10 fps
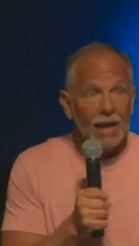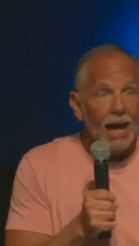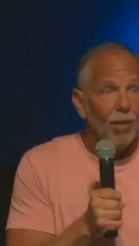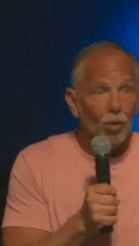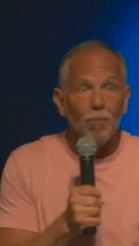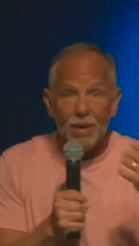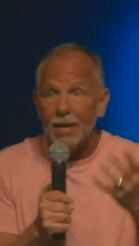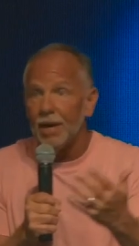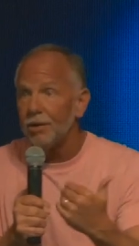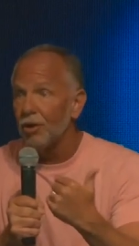You and I will
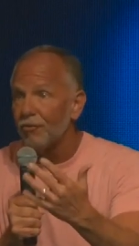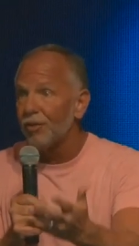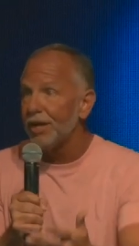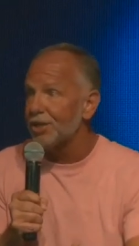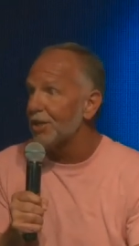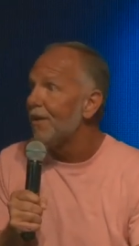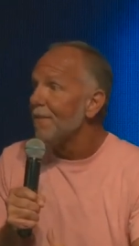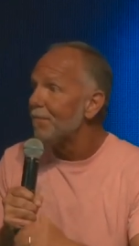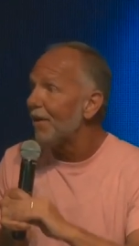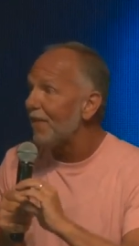be under affliction,